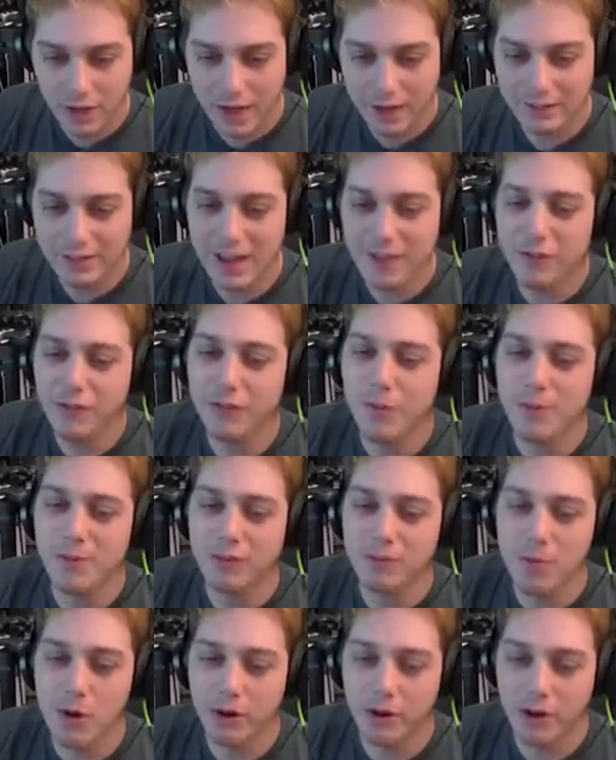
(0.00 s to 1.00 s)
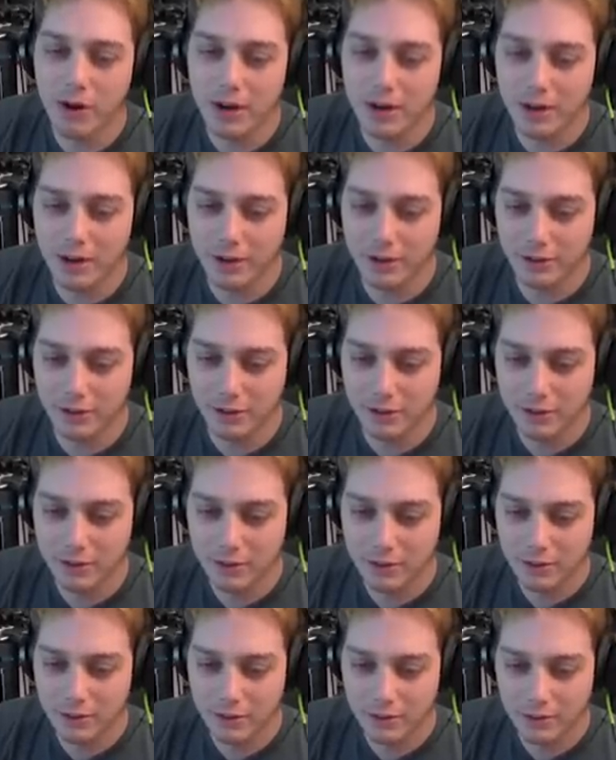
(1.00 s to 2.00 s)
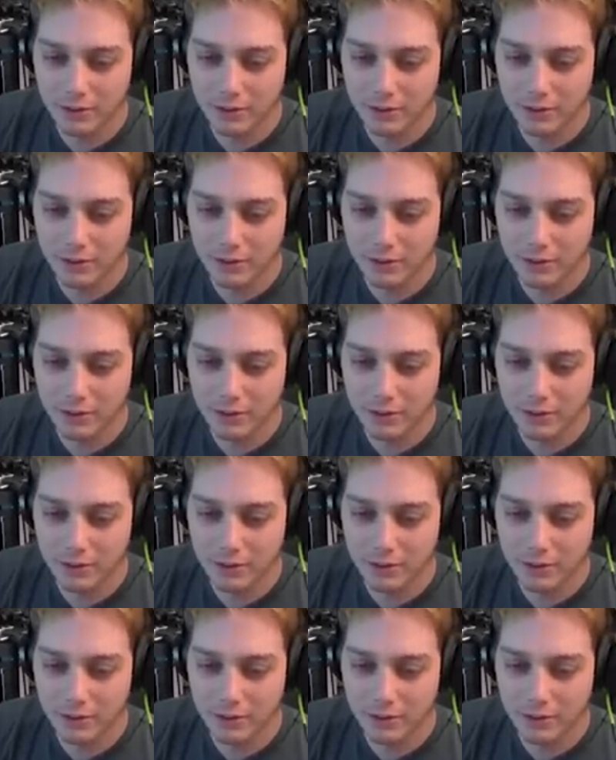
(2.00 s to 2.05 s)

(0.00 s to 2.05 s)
I saved you from a smoker. Hey, guys, does anyone think that